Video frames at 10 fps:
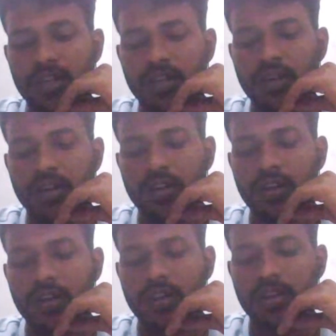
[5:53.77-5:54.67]
How to
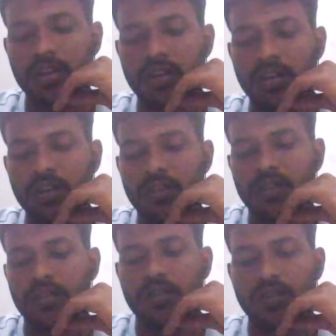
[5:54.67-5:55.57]
delete a program in
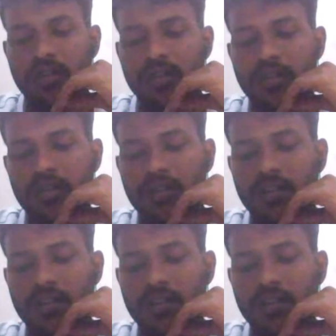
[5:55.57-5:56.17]
FPGA board, sir?